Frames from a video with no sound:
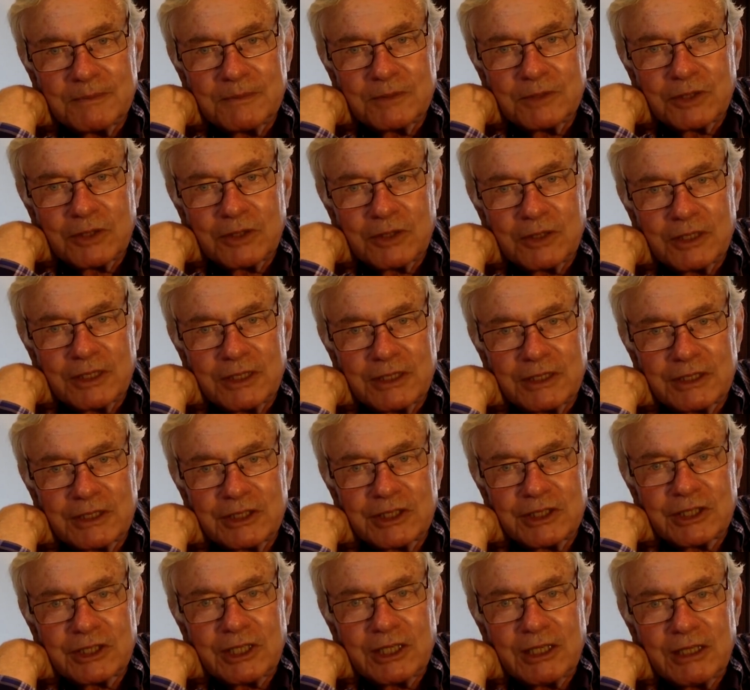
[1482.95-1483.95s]
So let's
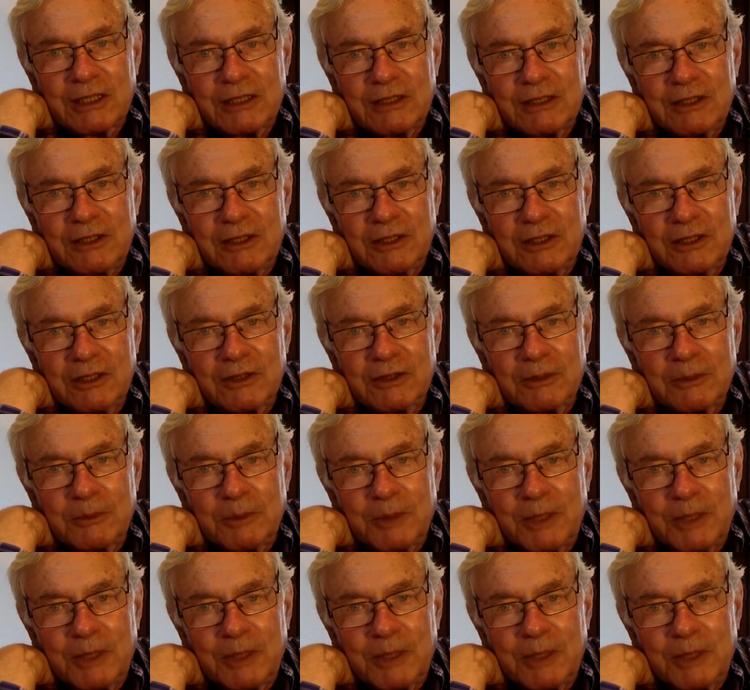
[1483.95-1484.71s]
start. You're the